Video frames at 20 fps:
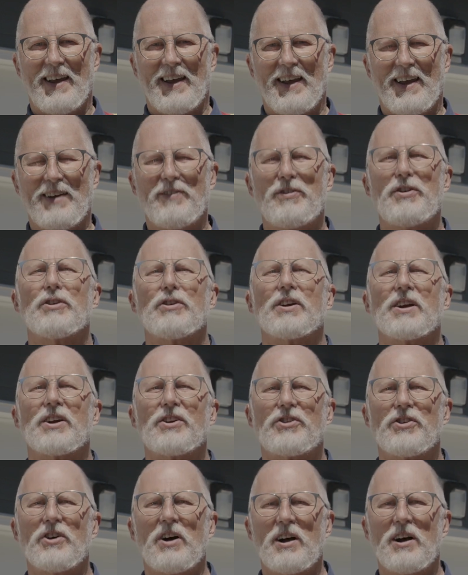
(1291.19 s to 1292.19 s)
If you're
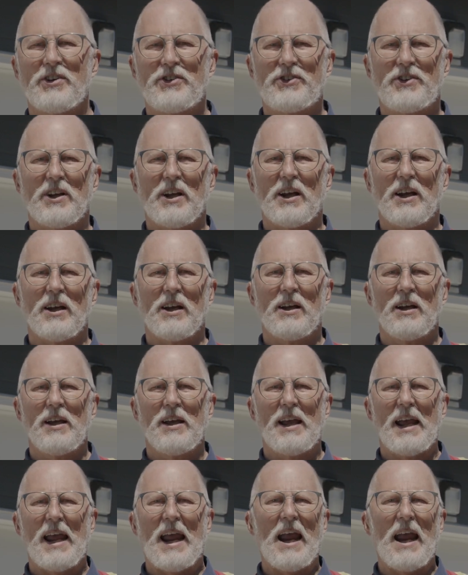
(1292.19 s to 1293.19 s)
exhausting
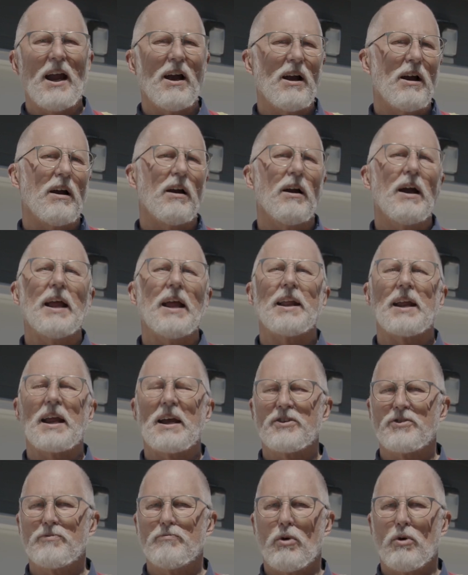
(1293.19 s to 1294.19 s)
air and it
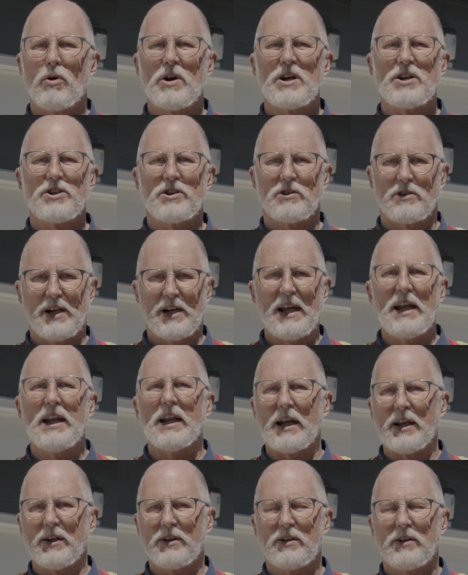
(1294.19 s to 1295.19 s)
has moisture in
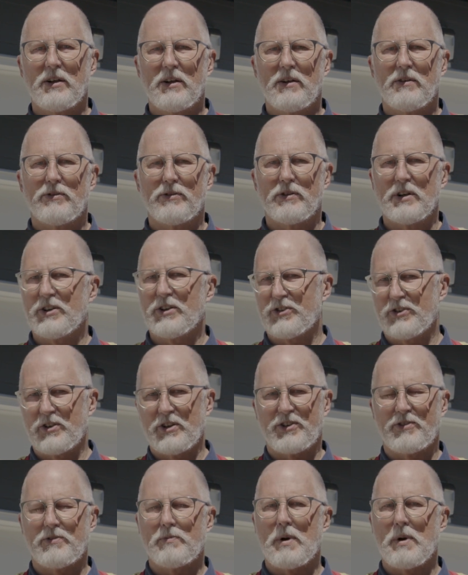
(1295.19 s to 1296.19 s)
it, for
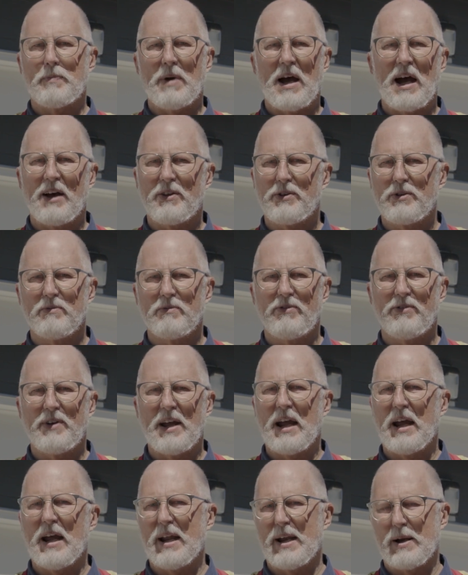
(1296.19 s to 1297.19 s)
instance from a bathroom
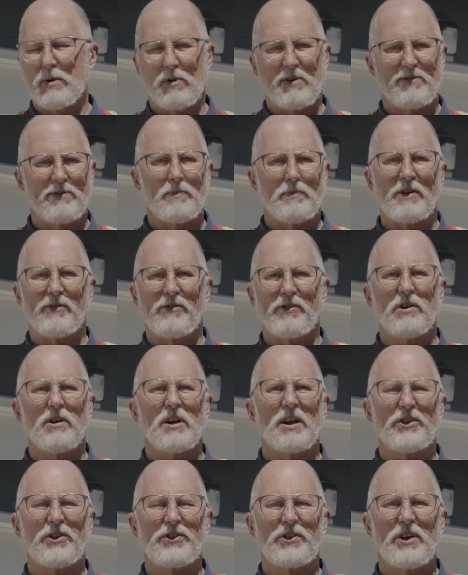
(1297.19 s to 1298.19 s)
fan or from a
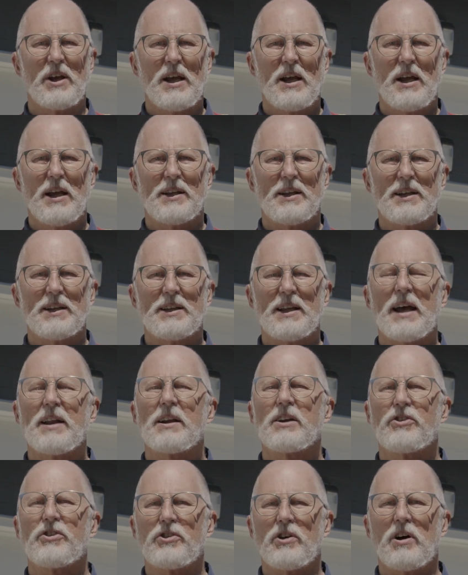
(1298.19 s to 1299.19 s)
furnace, then that
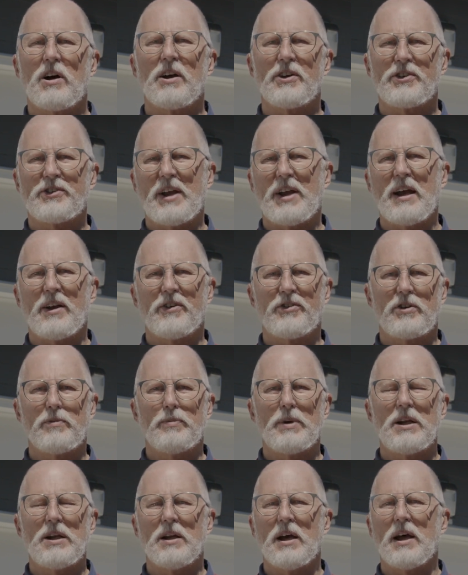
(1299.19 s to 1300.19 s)
exhaust has to
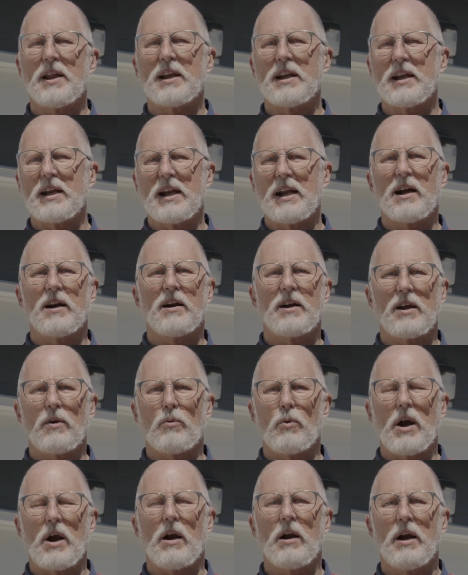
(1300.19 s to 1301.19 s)
be done in an area
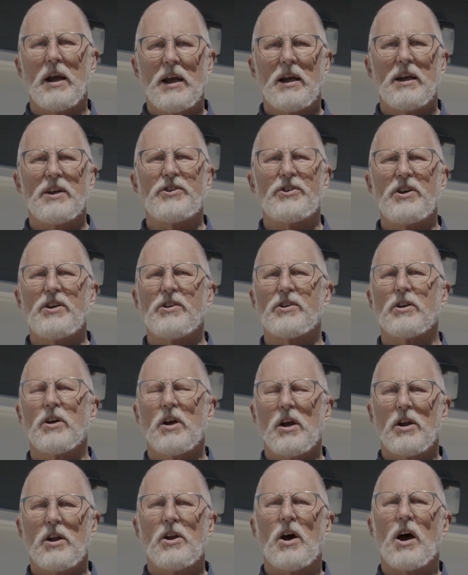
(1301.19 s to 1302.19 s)
where it's either
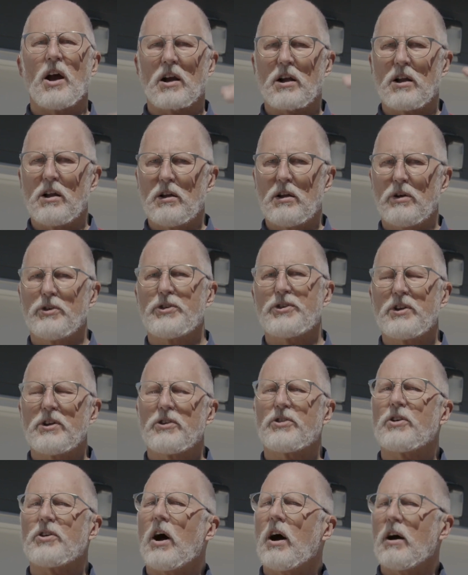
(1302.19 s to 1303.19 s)
not close to the
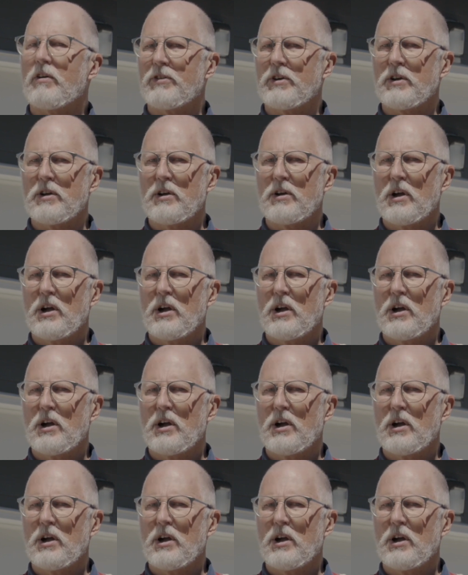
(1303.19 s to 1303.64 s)
soffit